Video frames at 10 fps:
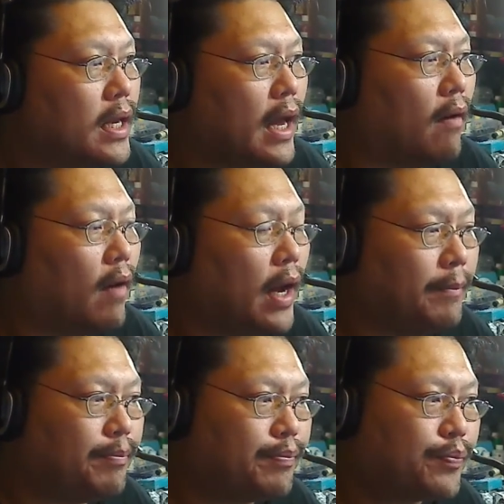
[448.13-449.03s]
Now,
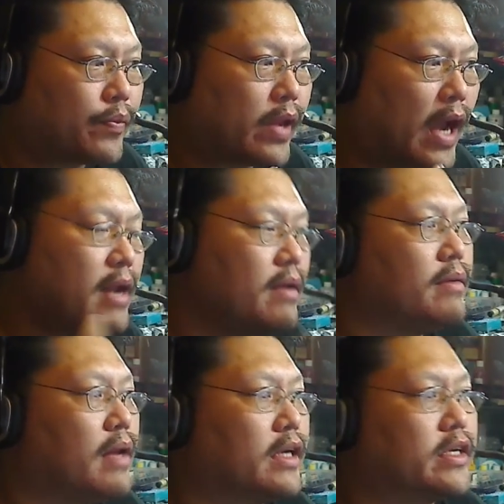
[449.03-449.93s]
I
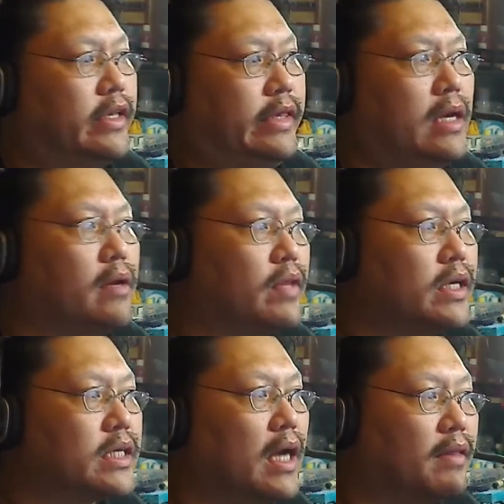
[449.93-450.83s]
didn't actually think of this.